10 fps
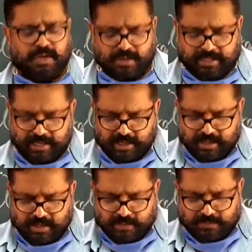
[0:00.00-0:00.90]

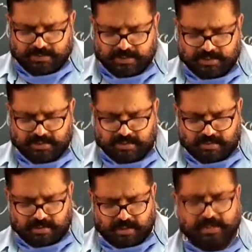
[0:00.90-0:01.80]
okay, which is
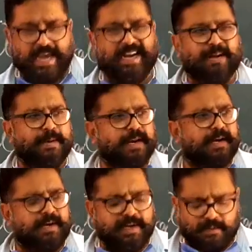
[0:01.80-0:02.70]
carried by
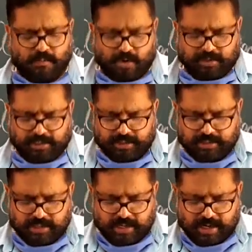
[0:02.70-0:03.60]
running water
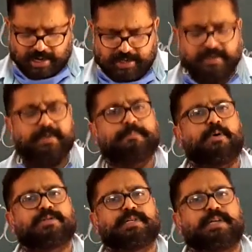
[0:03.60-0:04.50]
and
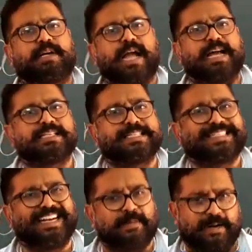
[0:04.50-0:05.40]
deposited as a
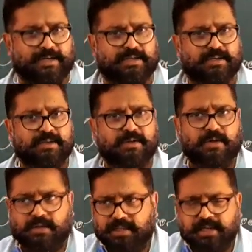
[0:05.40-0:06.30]
sediment
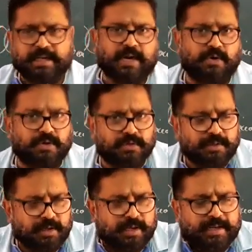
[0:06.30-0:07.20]
on the ground, on
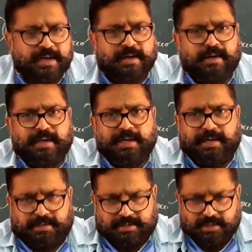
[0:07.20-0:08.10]
the area near
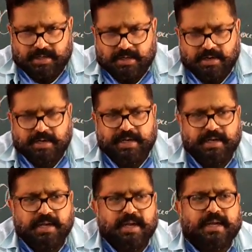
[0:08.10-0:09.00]
it.
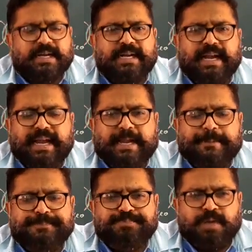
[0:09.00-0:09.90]
Alright,
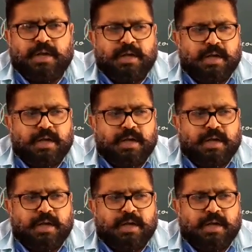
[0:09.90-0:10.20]
clay,